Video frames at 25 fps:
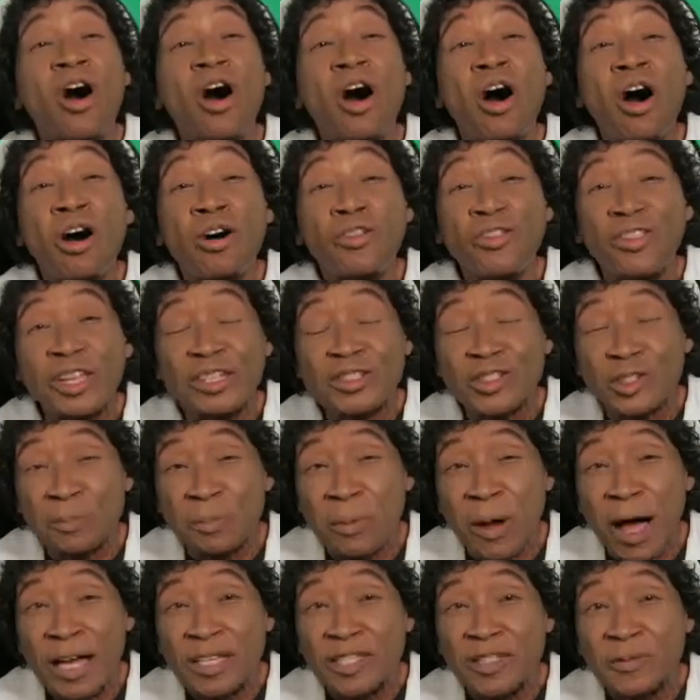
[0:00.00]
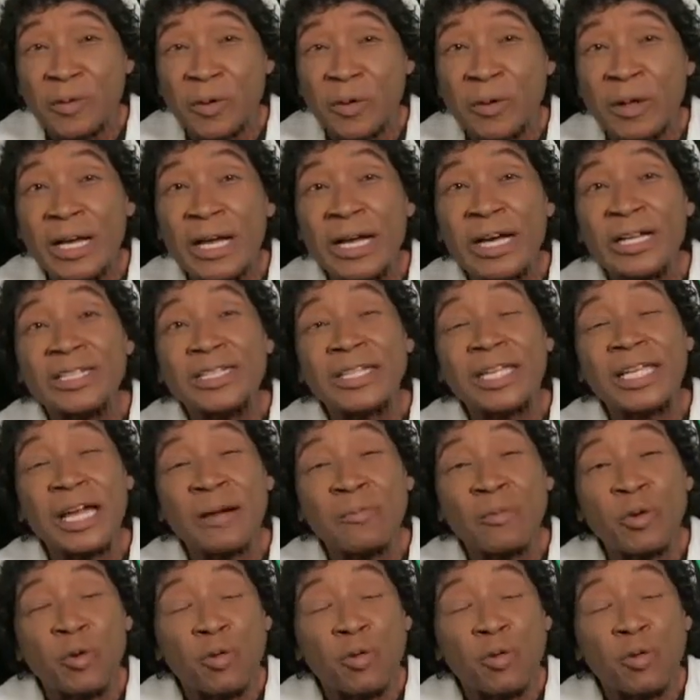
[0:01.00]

All things are possible to him